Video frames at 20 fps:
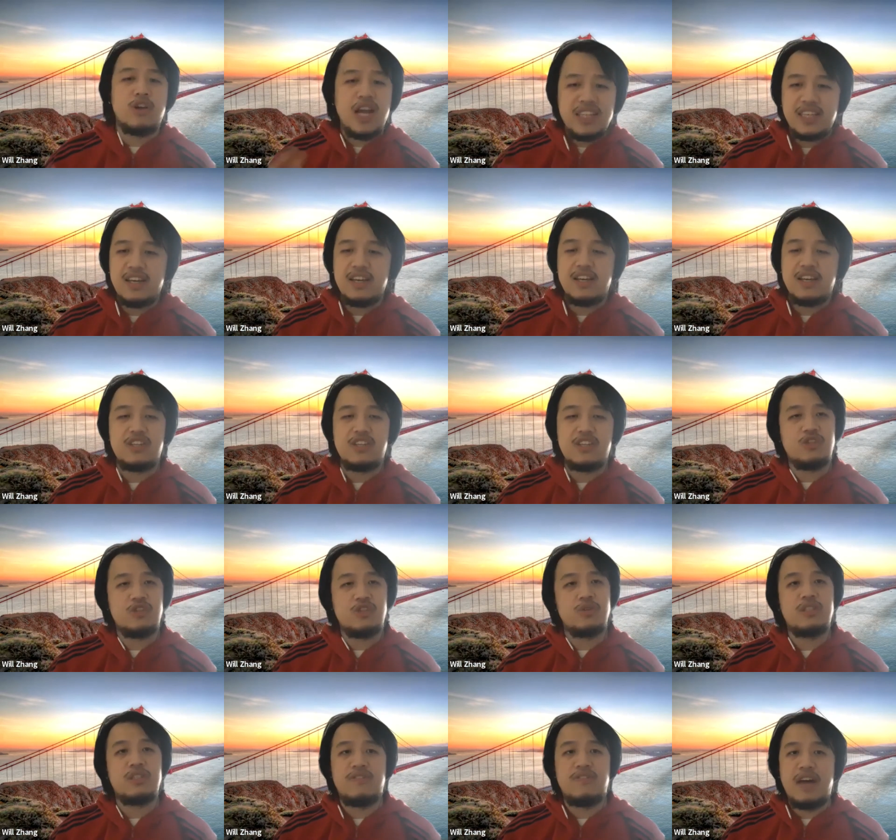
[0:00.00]
market.
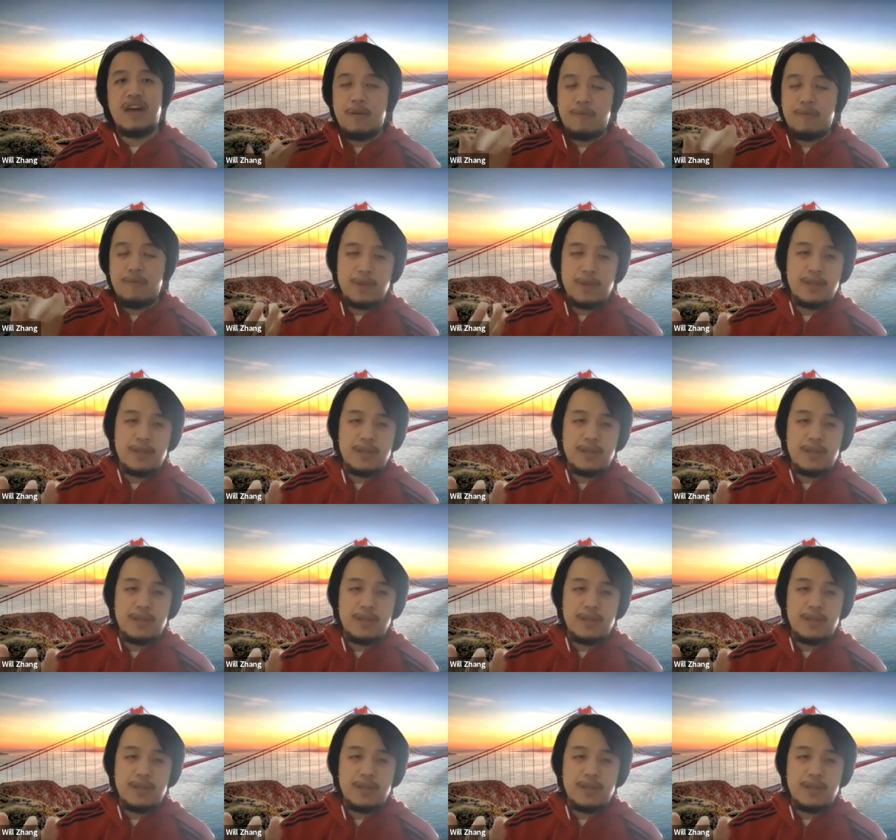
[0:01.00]
So a good idea is
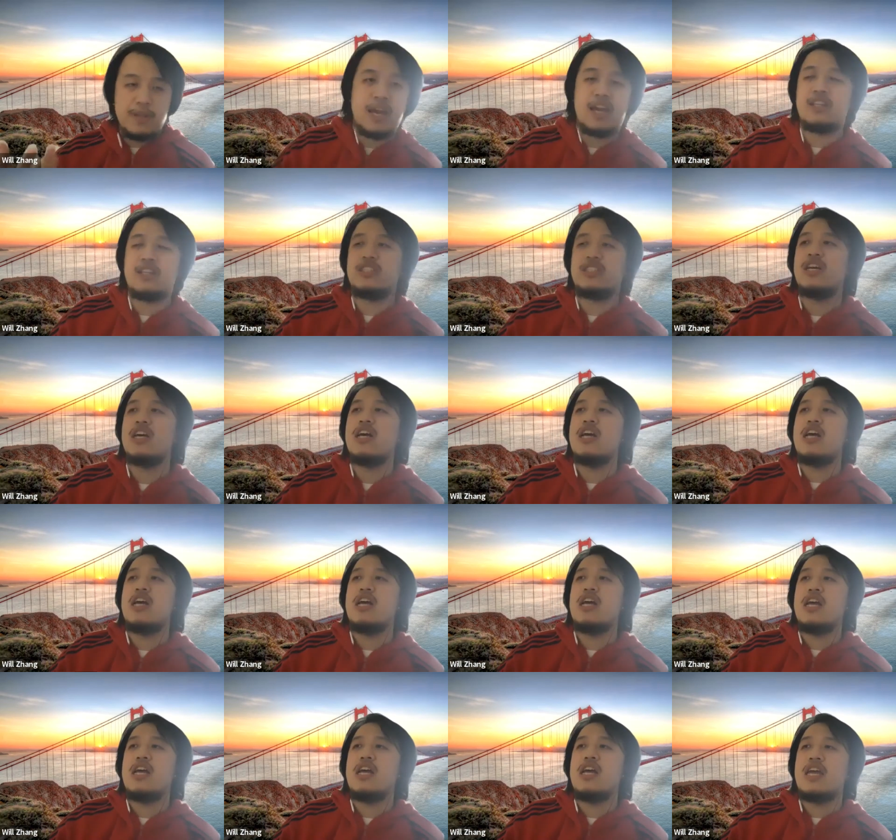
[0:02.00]
to develop, say, a
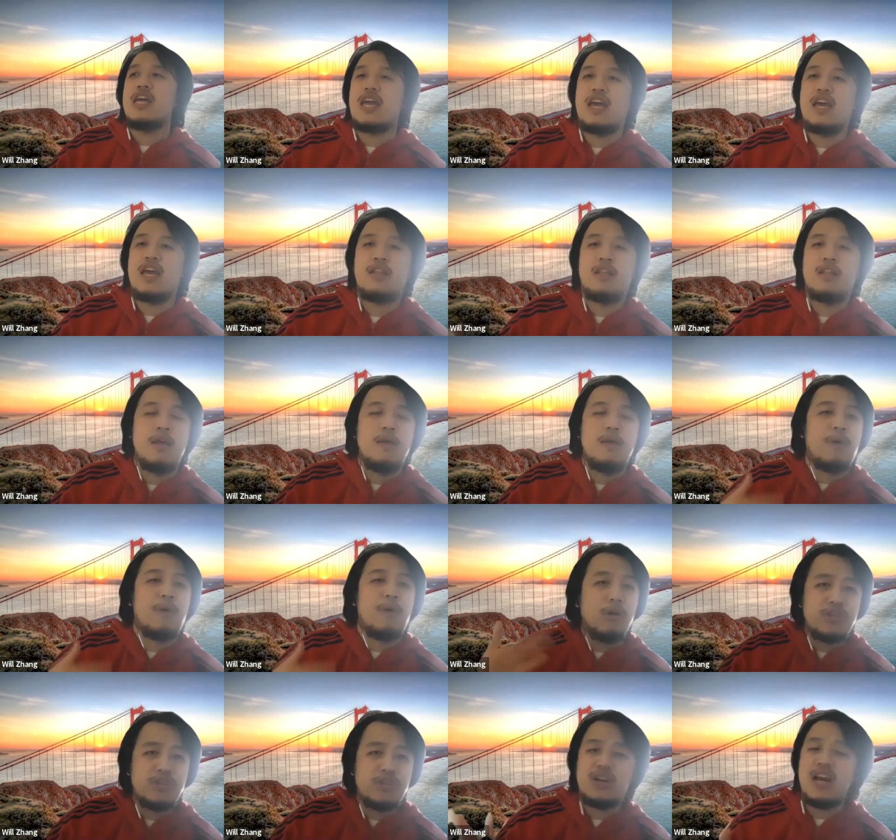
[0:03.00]
landing page
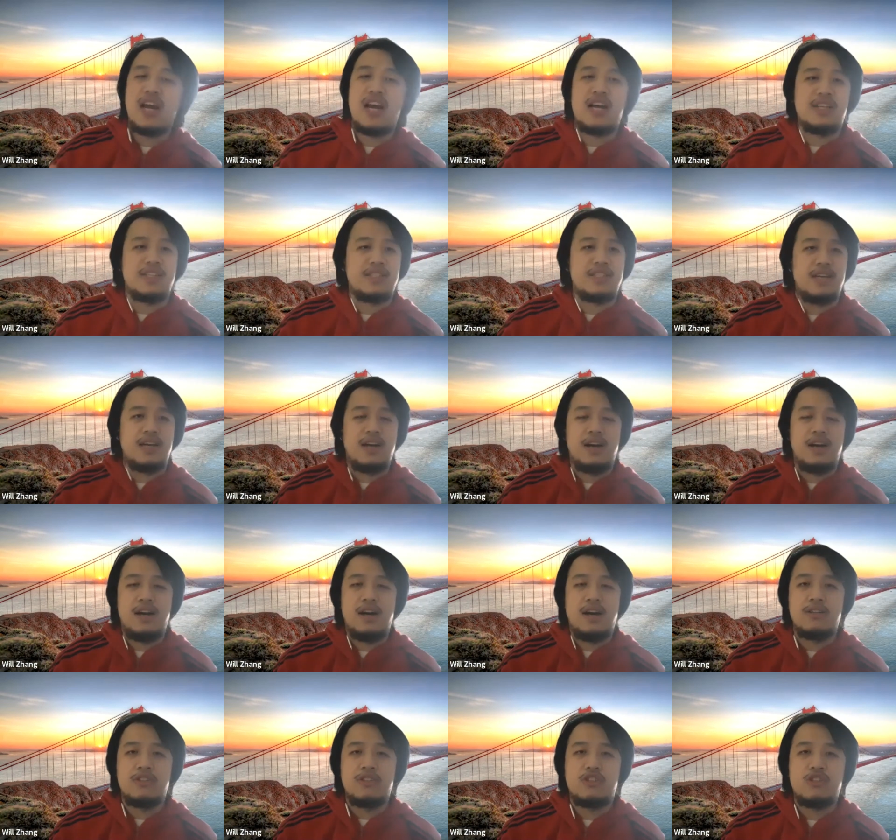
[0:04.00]
and post your
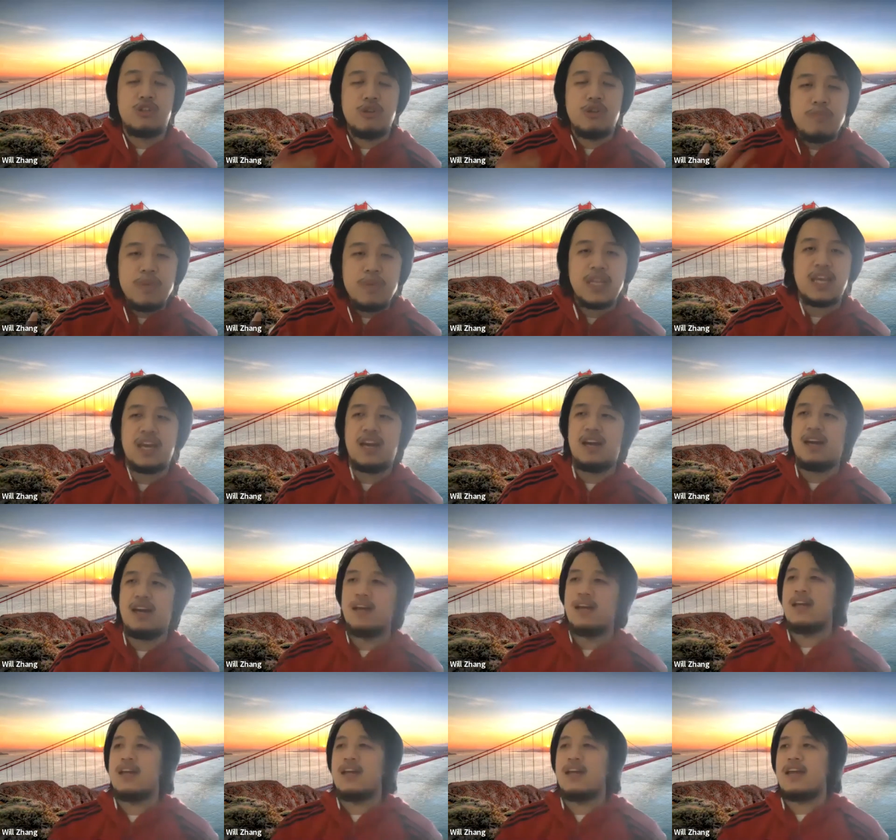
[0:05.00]
ads on
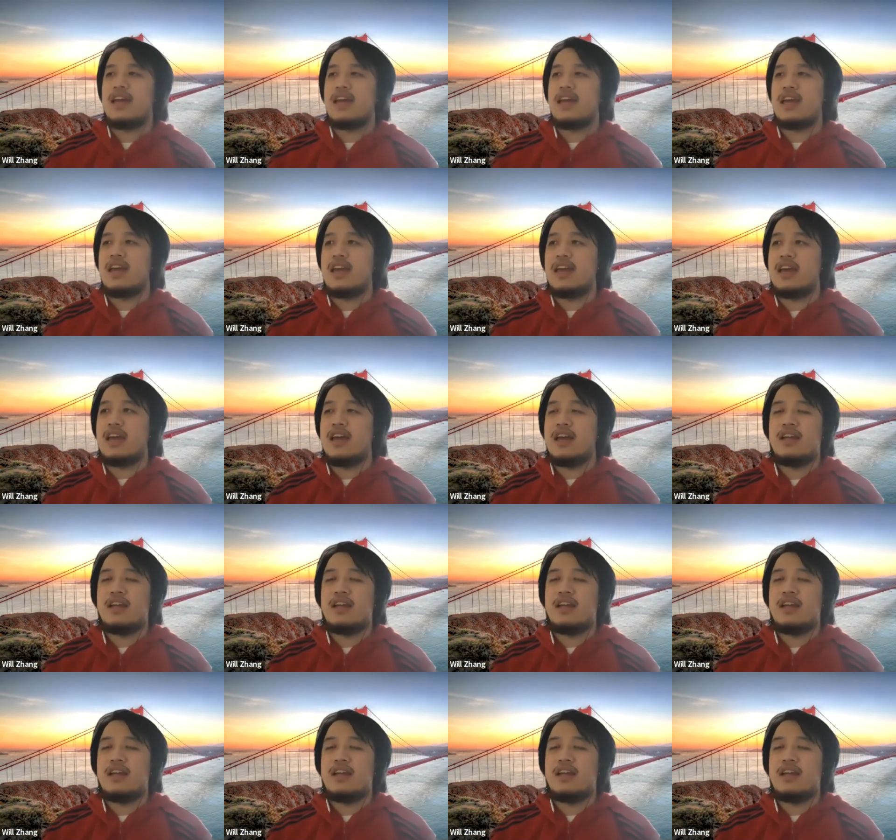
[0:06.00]
social media